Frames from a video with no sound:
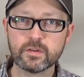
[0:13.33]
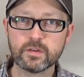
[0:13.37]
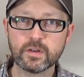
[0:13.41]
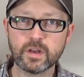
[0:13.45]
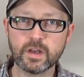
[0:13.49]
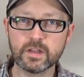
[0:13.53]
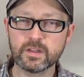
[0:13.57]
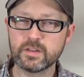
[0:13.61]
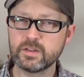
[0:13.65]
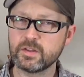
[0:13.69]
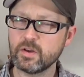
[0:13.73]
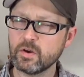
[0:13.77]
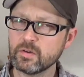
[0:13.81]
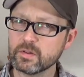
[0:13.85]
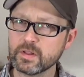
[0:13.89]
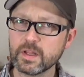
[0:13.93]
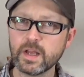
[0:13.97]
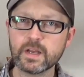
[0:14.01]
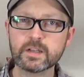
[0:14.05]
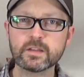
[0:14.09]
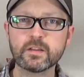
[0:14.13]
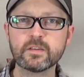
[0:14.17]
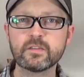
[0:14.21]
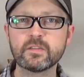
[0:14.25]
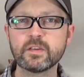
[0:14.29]
and don't
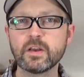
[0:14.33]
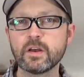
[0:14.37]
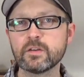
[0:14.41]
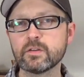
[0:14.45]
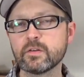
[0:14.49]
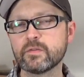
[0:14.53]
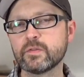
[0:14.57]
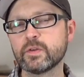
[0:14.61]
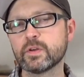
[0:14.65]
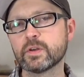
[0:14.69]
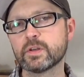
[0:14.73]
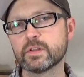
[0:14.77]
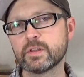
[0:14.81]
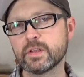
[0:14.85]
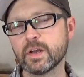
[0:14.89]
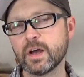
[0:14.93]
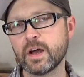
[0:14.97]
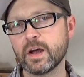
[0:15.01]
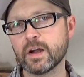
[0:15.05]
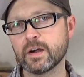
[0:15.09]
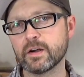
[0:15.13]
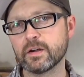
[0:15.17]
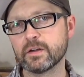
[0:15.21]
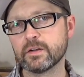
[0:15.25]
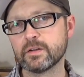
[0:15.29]
like the sound of your
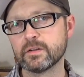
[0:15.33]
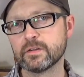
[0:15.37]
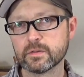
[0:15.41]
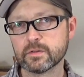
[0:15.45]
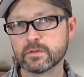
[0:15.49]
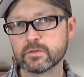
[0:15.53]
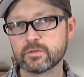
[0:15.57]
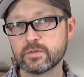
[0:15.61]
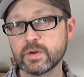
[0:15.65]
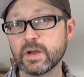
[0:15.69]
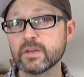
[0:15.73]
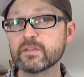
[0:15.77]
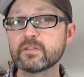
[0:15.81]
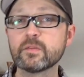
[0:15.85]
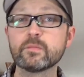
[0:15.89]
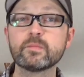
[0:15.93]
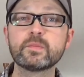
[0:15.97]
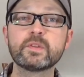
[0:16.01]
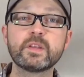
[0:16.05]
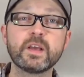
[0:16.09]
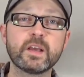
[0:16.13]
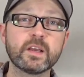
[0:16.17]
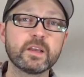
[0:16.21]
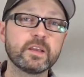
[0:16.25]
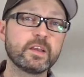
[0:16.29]
guitar, try some
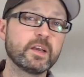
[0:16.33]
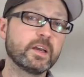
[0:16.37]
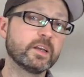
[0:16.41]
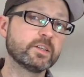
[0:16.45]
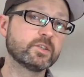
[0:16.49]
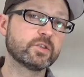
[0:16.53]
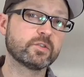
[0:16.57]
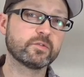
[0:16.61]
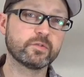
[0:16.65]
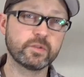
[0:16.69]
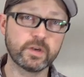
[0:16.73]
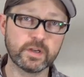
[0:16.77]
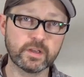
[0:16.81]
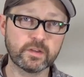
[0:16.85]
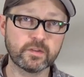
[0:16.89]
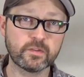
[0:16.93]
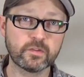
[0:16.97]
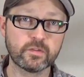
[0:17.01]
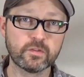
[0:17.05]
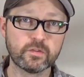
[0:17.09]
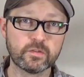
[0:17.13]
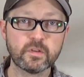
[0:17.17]
10 gauge strings.